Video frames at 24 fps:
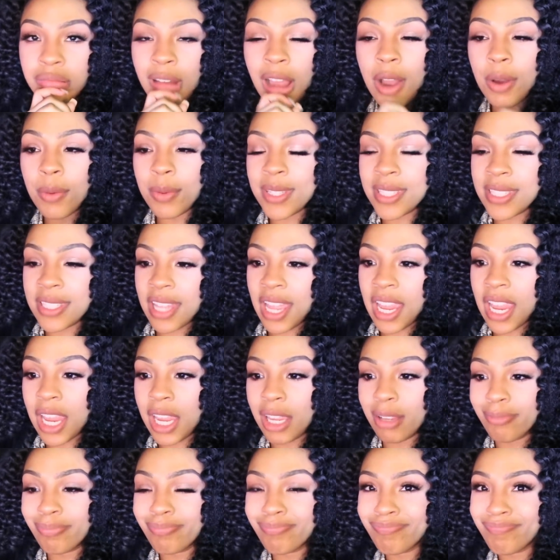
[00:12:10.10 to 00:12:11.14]
I would
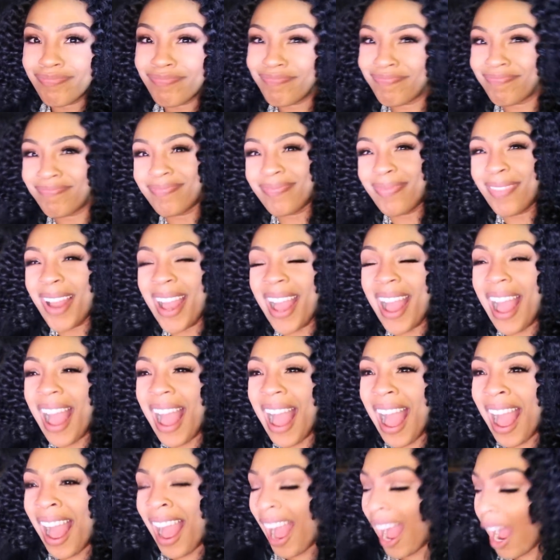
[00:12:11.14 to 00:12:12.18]
say an
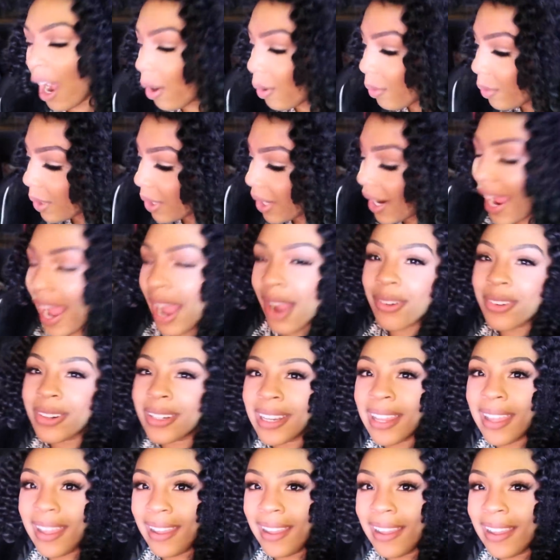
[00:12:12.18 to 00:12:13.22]
hour, hour
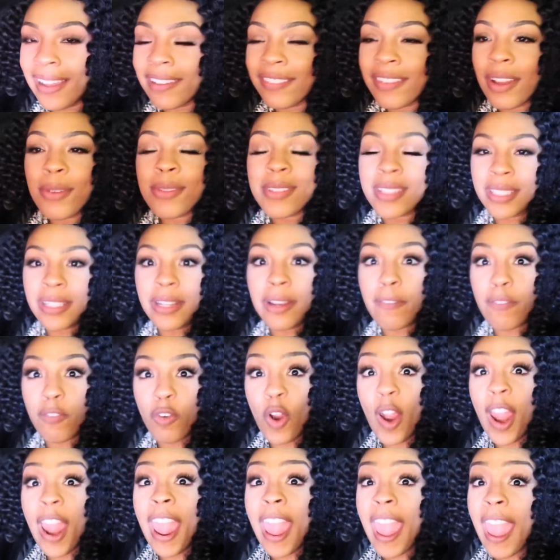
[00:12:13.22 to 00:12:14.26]
and a half. I was in there
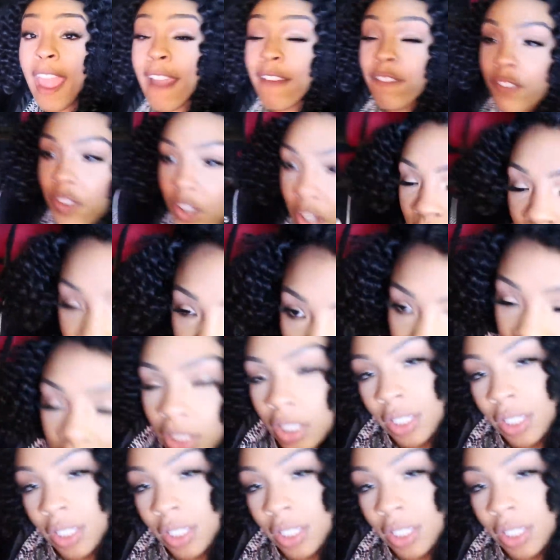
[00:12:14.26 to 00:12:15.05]
forever.